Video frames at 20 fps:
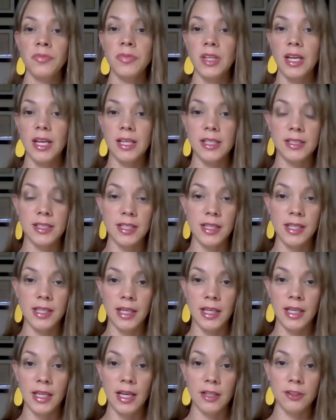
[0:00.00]
It's
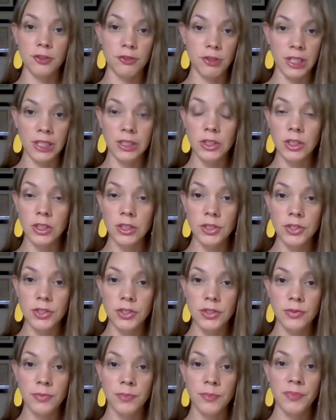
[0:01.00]
the
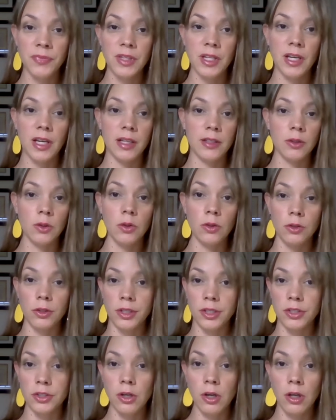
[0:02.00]
adrenals and
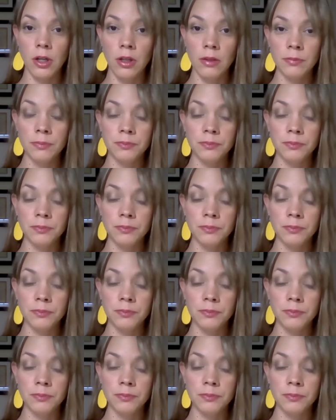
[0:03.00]
cortisol.